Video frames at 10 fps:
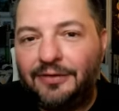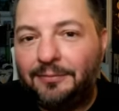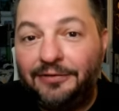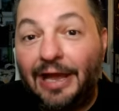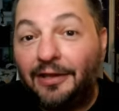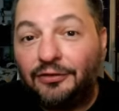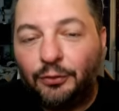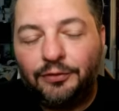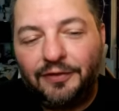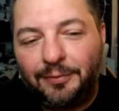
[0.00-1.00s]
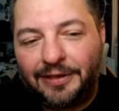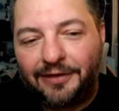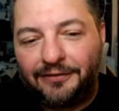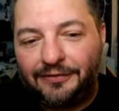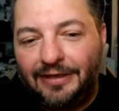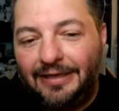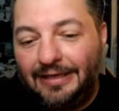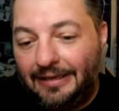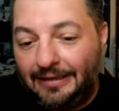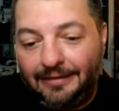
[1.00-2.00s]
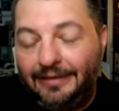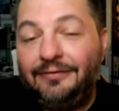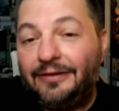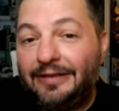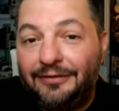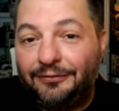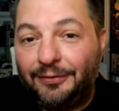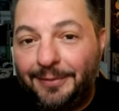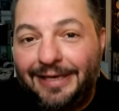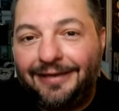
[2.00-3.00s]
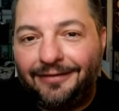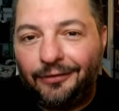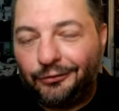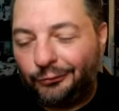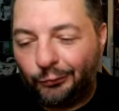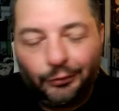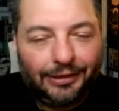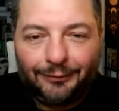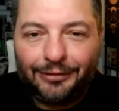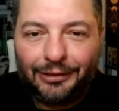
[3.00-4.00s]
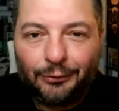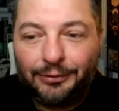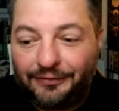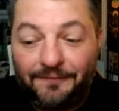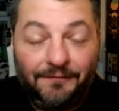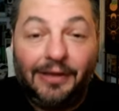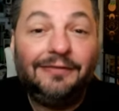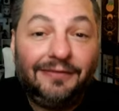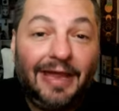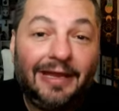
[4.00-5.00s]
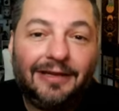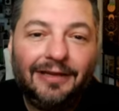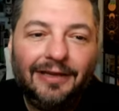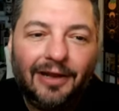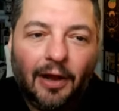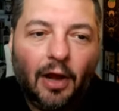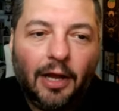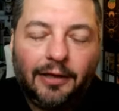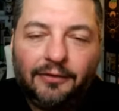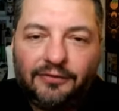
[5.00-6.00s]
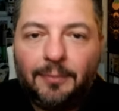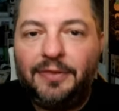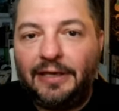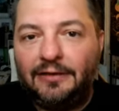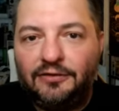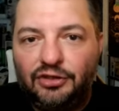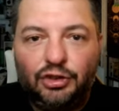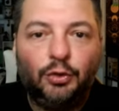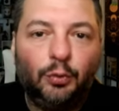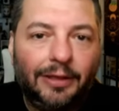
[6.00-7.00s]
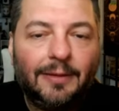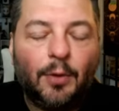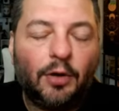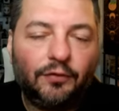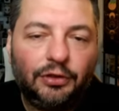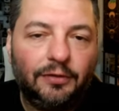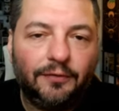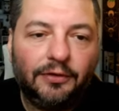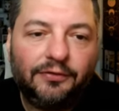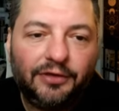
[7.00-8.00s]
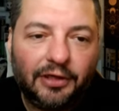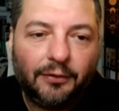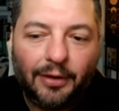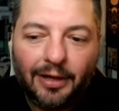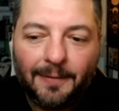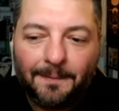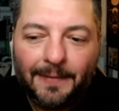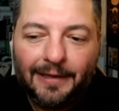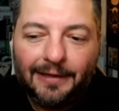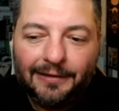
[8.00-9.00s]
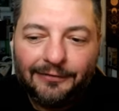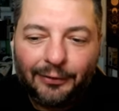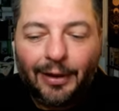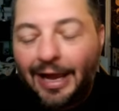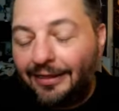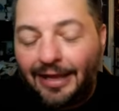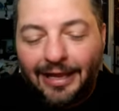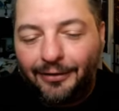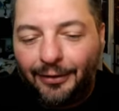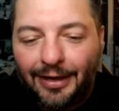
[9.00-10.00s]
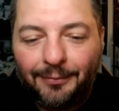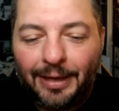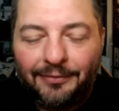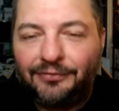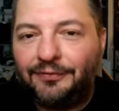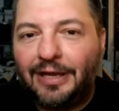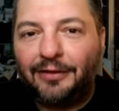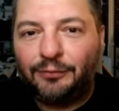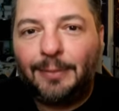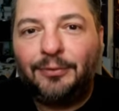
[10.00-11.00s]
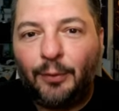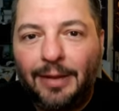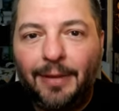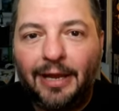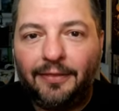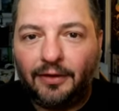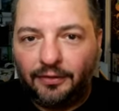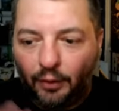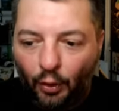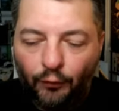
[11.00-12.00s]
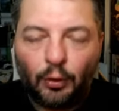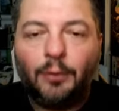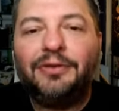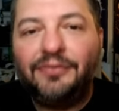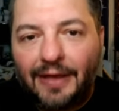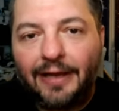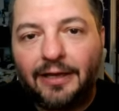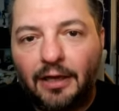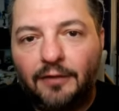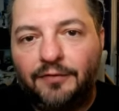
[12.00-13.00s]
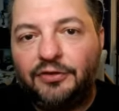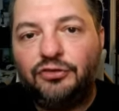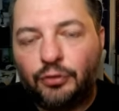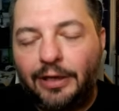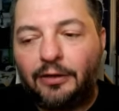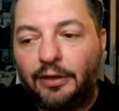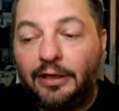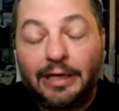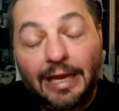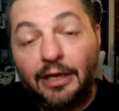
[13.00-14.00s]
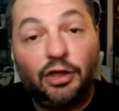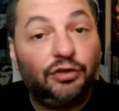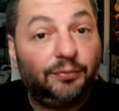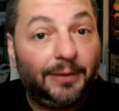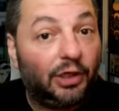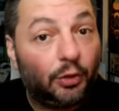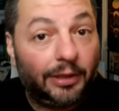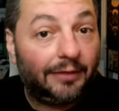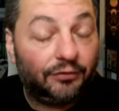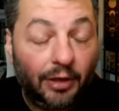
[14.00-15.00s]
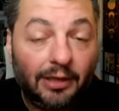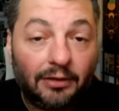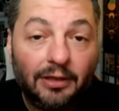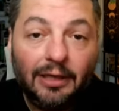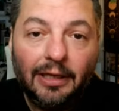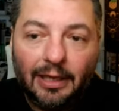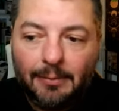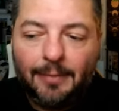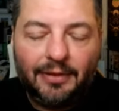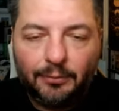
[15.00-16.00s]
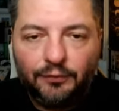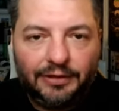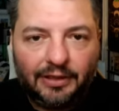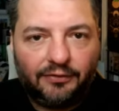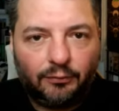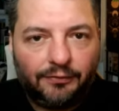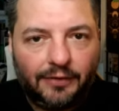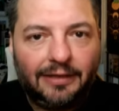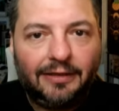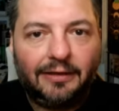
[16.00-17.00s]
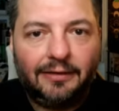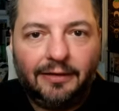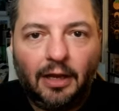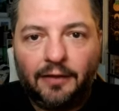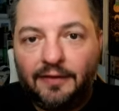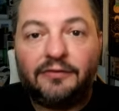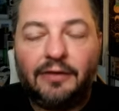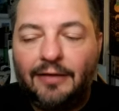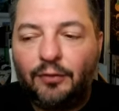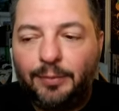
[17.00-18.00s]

some talent towards it because this, at least to me, looks really, really cool. It's a fun take on something to do in the Marvel Universe, you know. Um, so I, I don't know. I, I'm just kind of swept away by the, the overall aesthetic of this trailer. And again, it could just be a creative trailer, and maybe the movie doesn't reflect it on this level,